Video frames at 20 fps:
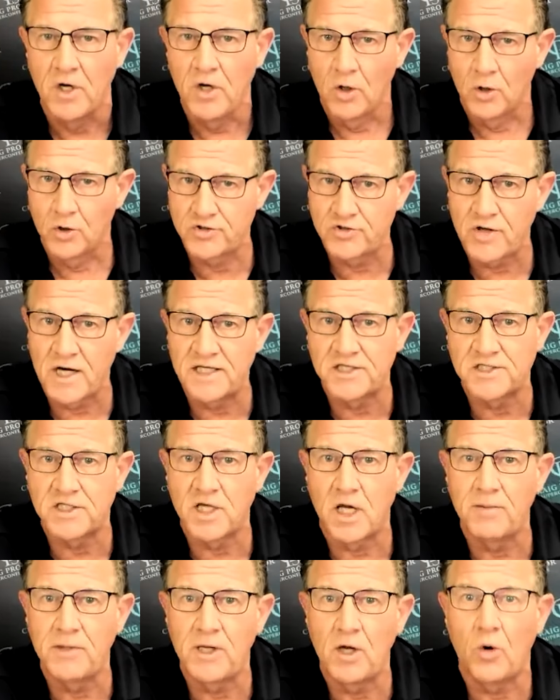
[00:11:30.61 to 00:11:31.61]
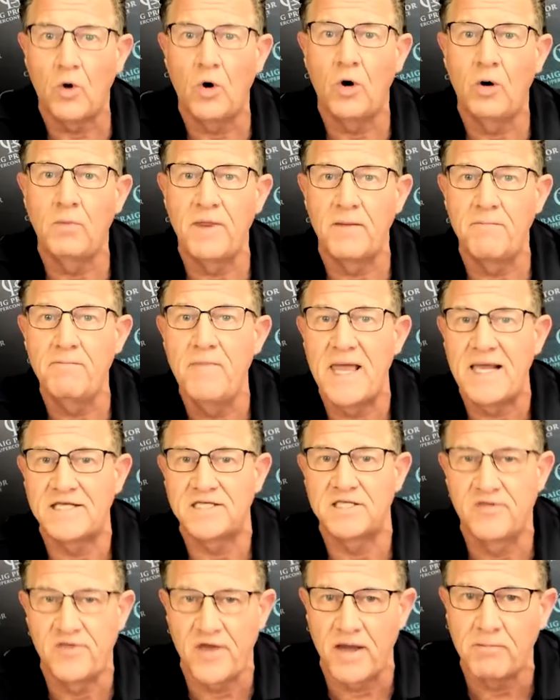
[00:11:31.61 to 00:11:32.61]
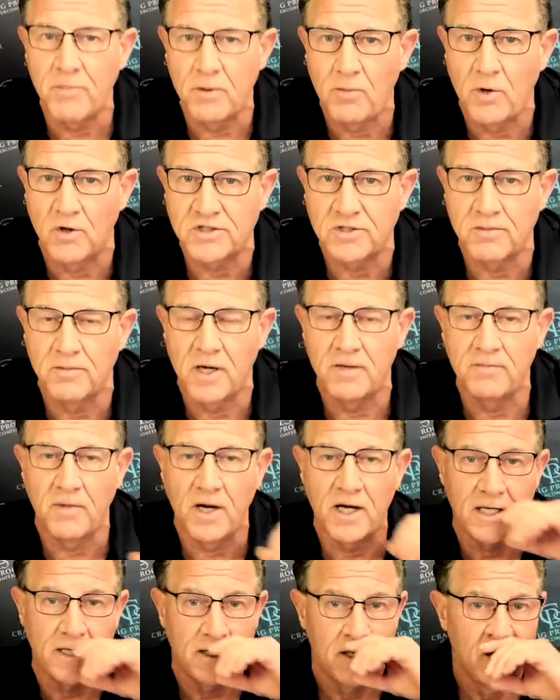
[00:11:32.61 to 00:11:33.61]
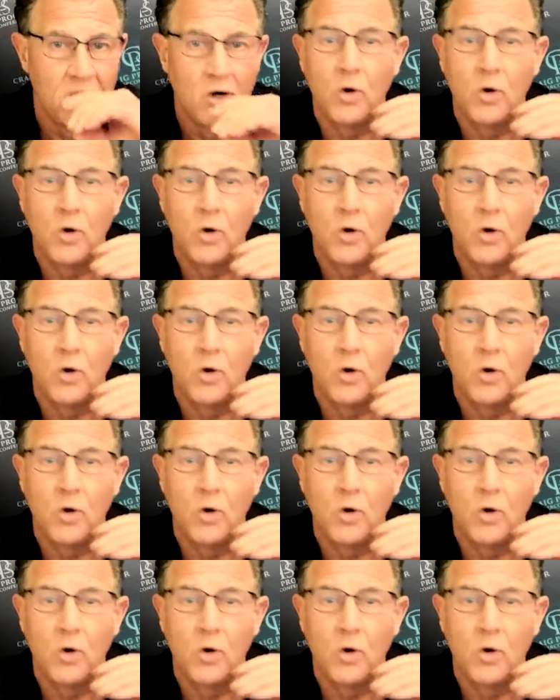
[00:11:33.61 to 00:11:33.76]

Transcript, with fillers: or try to sell me a home that makes them the most amount of money.